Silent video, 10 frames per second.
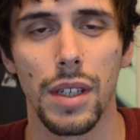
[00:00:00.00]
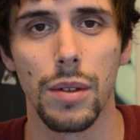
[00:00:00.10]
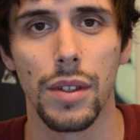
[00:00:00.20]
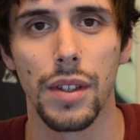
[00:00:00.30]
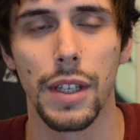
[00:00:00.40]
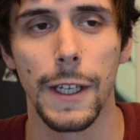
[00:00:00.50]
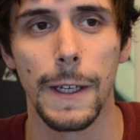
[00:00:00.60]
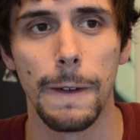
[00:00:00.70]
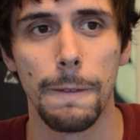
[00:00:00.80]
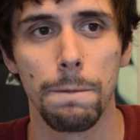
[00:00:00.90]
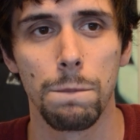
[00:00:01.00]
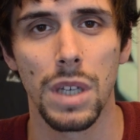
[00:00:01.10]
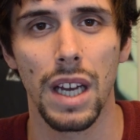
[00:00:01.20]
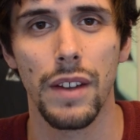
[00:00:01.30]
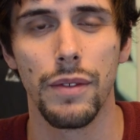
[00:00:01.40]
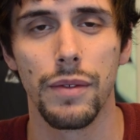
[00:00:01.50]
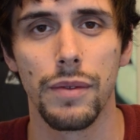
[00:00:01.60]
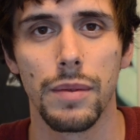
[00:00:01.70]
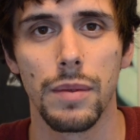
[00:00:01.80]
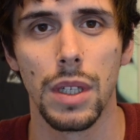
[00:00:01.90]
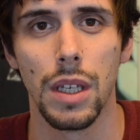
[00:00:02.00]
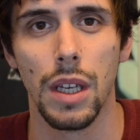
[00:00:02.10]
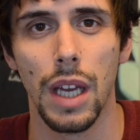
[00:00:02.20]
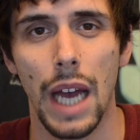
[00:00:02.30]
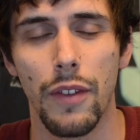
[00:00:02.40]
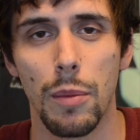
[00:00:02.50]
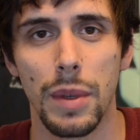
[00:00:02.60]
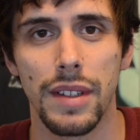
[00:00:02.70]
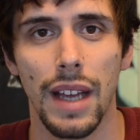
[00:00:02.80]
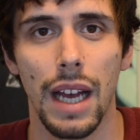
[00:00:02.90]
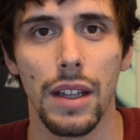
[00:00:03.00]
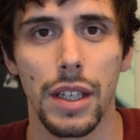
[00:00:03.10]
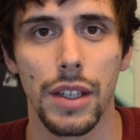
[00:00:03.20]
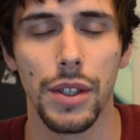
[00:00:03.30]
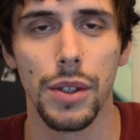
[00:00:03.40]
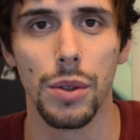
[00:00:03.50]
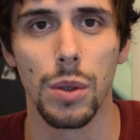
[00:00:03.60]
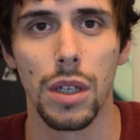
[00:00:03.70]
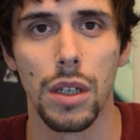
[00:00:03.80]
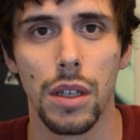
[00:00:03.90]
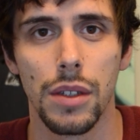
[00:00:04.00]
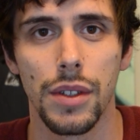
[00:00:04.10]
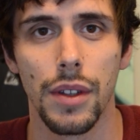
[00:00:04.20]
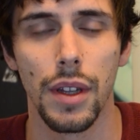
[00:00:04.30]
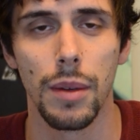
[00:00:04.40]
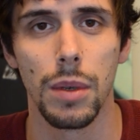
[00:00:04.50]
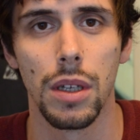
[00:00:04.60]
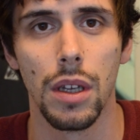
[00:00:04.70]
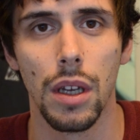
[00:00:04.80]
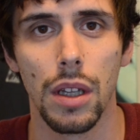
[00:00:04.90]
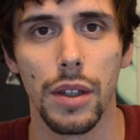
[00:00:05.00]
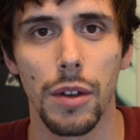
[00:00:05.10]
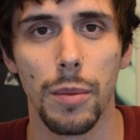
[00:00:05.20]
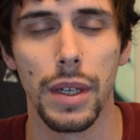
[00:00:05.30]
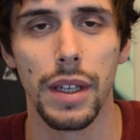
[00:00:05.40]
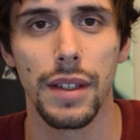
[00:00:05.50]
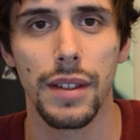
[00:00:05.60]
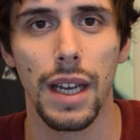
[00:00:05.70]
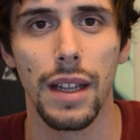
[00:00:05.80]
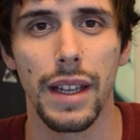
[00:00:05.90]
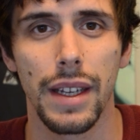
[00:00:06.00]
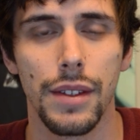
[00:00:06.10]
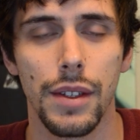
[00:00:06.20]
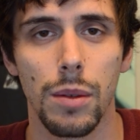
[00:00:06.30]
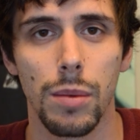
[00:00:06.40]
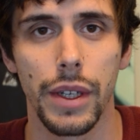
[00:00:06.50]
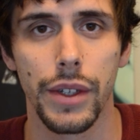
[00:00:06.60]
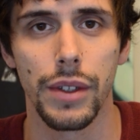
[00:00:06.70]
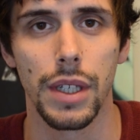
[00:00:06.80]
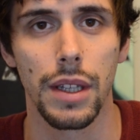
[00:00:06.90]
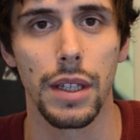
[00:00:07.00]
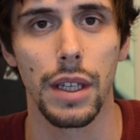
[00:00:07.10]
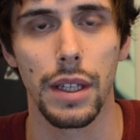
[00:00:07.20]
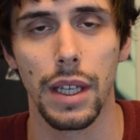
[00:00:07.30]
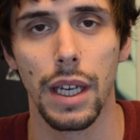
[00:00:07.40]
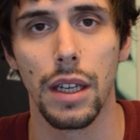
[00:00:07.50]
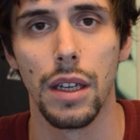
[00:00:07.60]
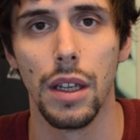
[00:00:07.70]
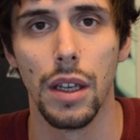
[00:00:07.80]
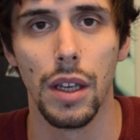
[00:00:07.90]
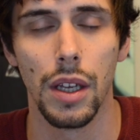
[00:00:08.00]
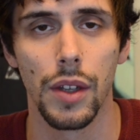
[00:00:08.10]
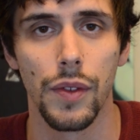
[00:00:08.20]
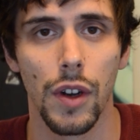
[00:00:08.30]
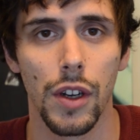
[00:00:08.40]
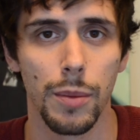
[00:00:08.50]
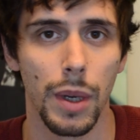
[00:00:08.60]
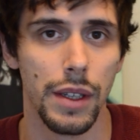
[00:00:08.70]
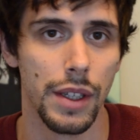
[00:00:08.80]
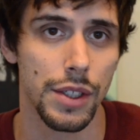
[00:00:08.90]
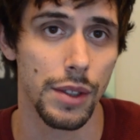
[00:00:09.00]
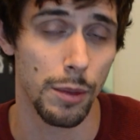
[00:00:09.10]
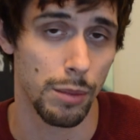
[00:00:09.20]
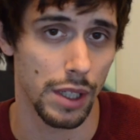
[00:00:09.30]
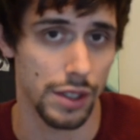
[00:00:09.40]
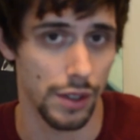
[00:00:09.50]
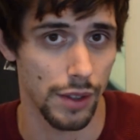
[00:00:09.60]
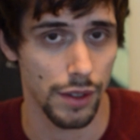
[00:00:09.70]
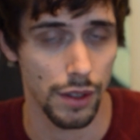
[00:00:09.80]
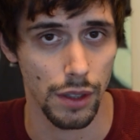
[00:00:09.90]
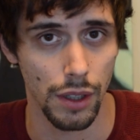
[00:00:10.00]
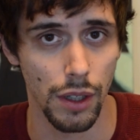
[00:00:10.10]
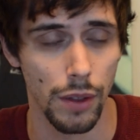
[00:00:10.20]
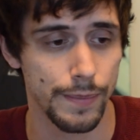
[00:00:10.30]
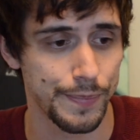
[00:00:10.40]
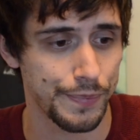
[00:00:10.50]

I would say, kind of have a metallic hue to them a little bit. It's not like a deal breaker or anything like that as far as my initial impressions go.